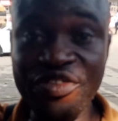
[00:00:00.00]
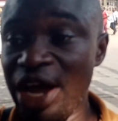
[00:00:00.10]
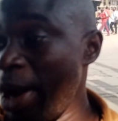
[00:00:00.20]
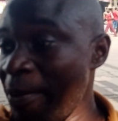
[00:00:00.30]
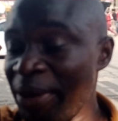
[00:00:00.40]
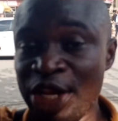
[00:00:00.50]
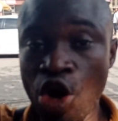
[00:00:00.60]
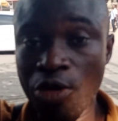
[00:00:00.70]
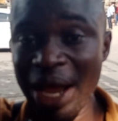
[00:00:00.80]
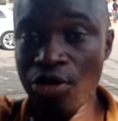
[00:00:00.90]
of them, how many
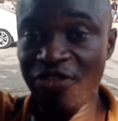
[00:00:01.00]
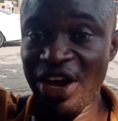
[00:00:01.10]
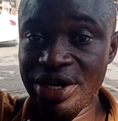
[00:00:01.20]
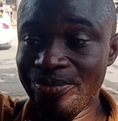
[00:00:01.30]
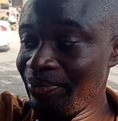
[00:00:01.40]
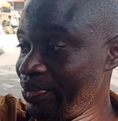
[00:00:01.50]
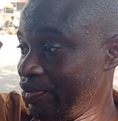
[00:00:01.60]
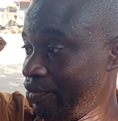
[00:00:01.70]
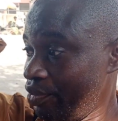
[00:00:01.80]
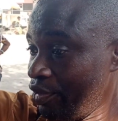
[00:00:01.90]
Yoruba you will find them?
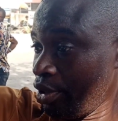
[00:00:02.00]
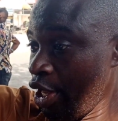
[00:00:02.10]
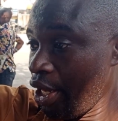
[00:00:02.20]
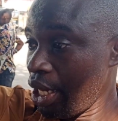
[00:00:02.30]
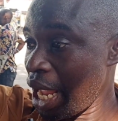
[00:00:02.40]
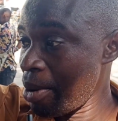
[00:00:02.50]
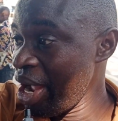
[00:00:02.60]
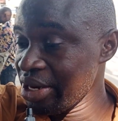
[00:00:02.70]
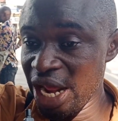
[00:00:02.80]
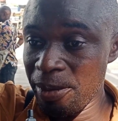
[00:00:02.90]

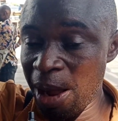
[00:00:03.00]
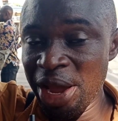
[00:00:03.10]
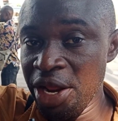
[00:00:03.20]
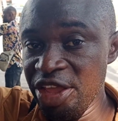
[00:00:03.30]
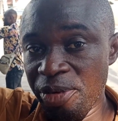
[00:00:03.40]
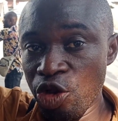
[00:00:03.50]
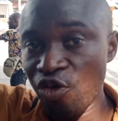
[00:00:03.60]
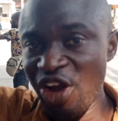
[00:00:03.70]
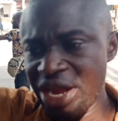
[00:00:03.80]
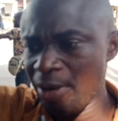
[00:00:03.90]
Among them, how many Igbo you
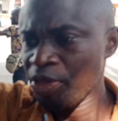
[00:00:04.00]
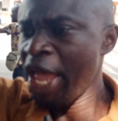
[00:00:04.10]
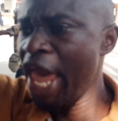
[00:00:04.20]
will find them?